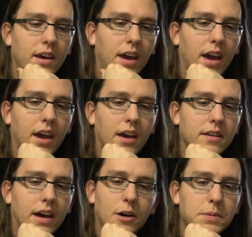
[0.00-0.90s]

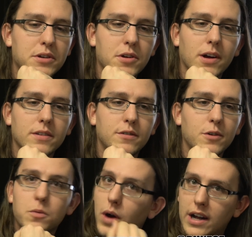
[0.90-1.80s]
and I'll be sure
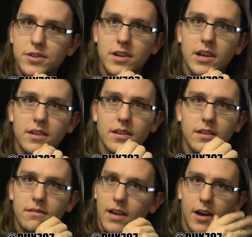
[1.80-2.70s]
to watch it.
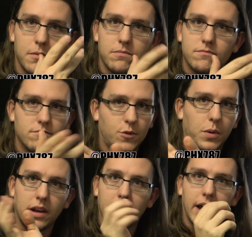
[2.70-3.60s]
I'll
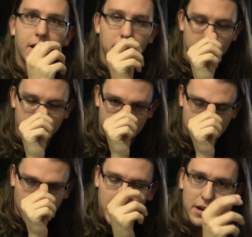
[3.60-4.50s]
tweet it out.
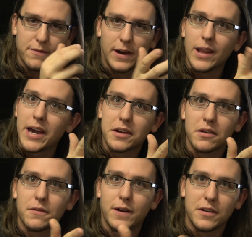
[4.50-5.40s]
No matter if I like it
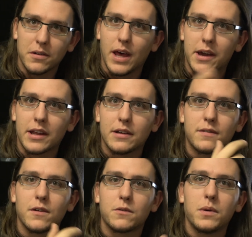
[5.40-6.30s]
or if I don't like it, I'll
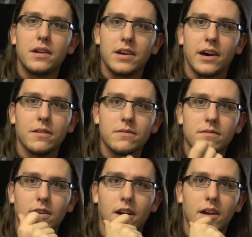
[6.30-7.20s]
still tweet it out.
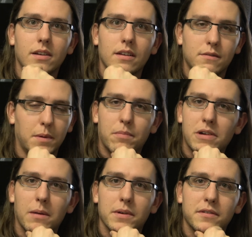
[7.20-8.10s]
Alright, and that's my
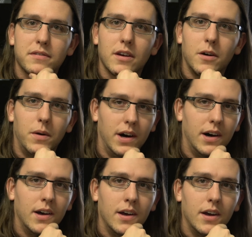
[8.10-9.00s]
promise.
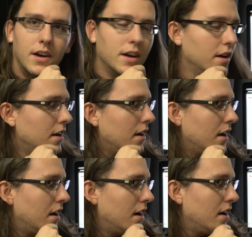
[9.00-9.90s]
So,
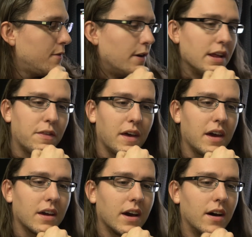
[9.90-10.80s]
if
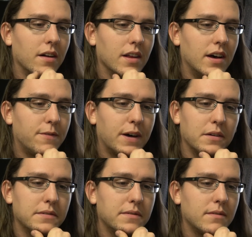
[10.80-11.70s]
anything, if I
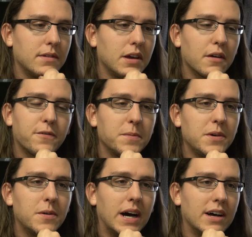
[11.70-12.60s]
don't hear from
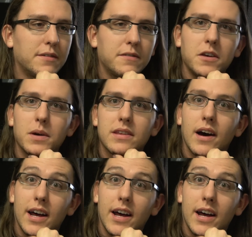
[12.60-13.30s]
you, I'll see you at the